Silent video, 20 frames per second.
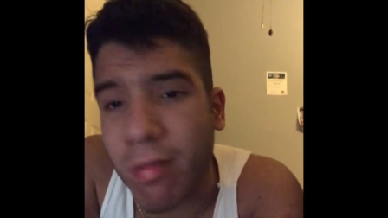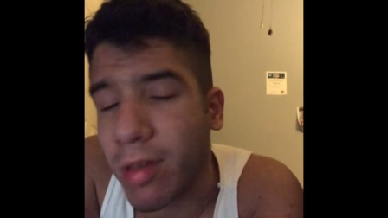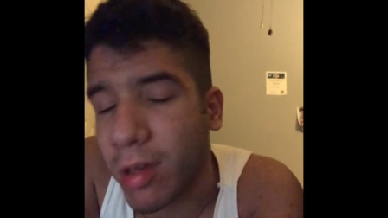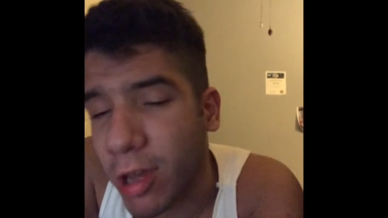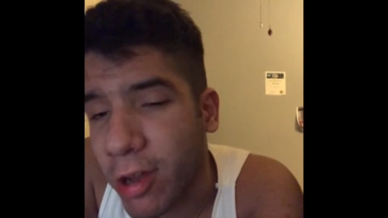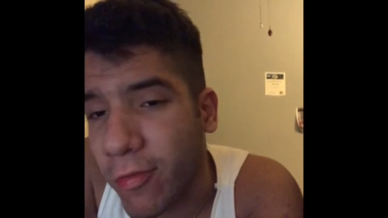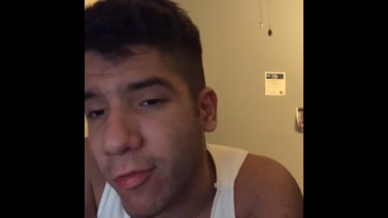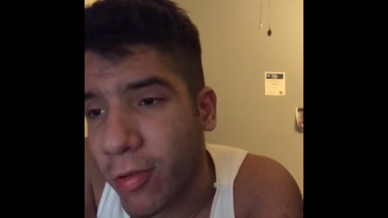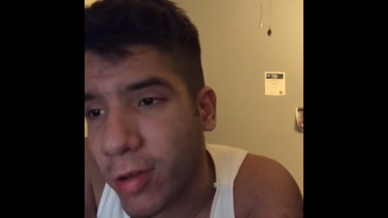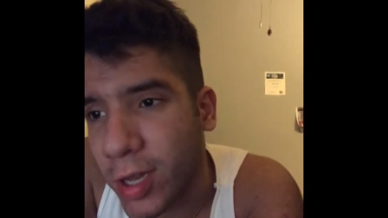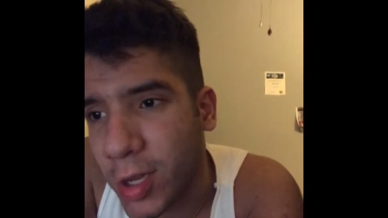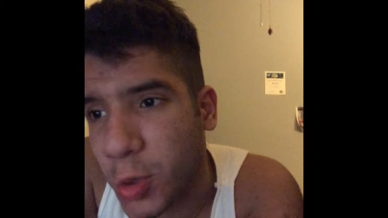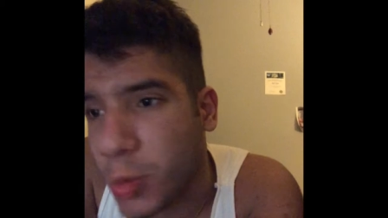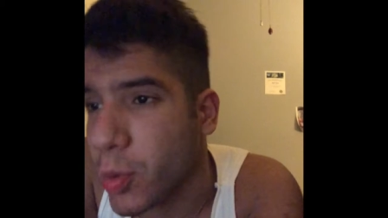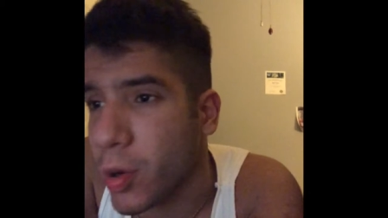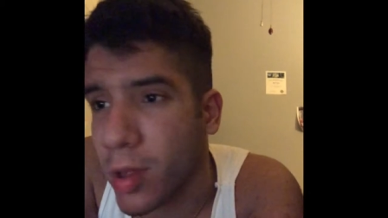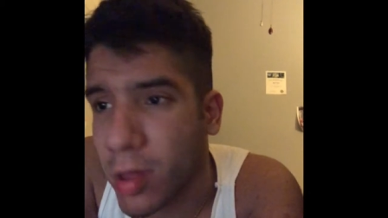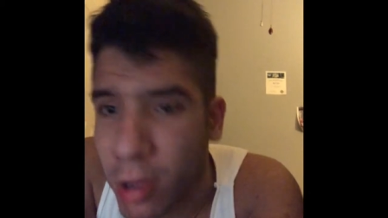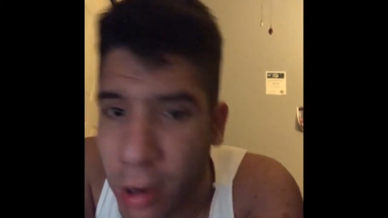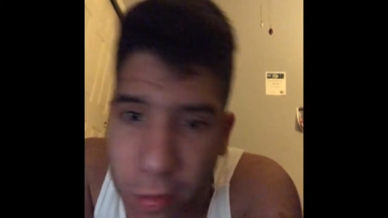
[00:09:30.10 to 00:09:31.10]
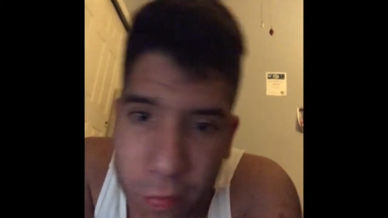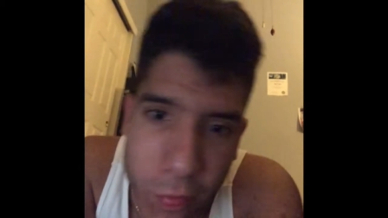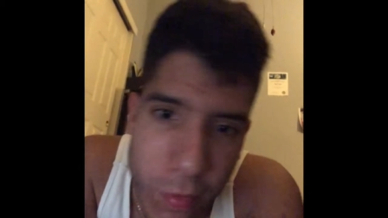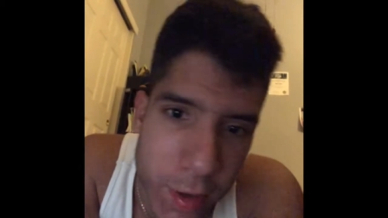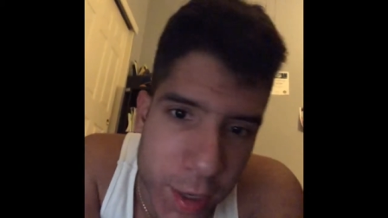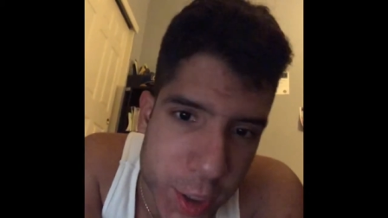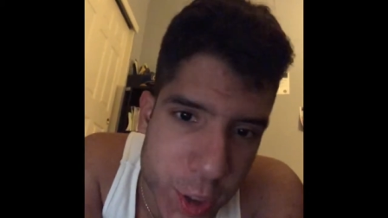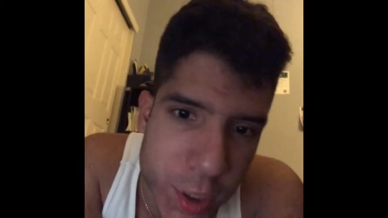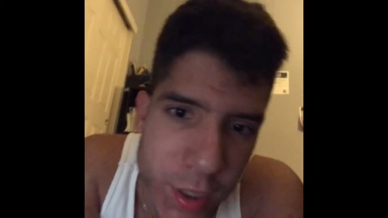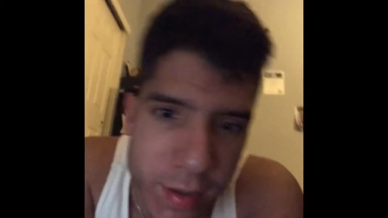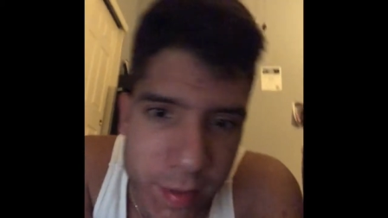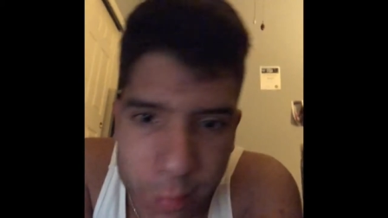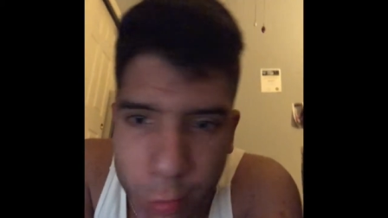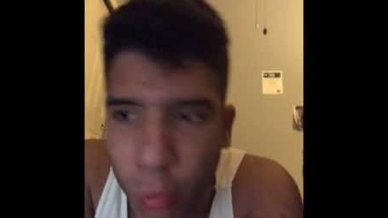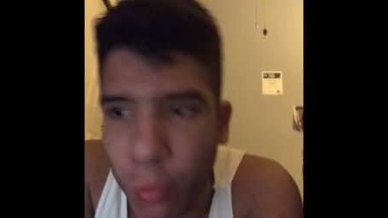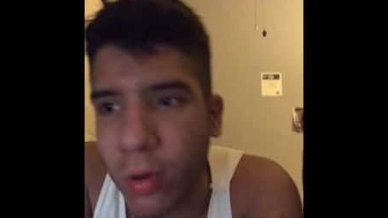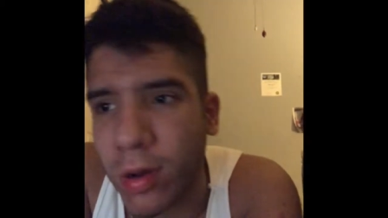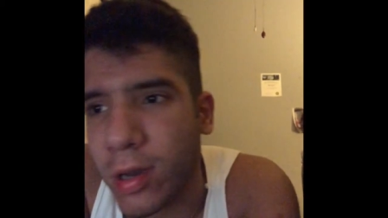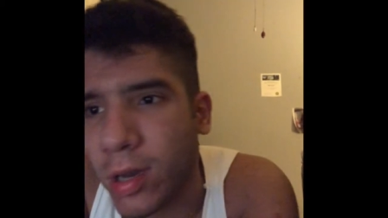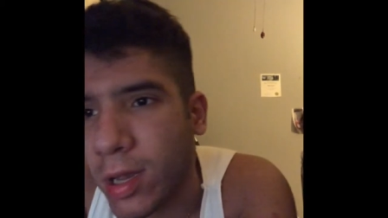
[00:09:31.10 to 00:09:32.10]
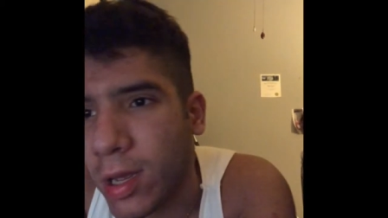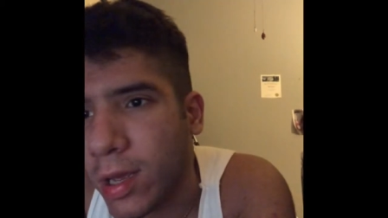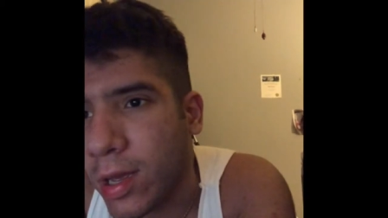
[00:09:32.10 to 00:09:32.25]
good for lunch? Well, it's good for lunch because, number one,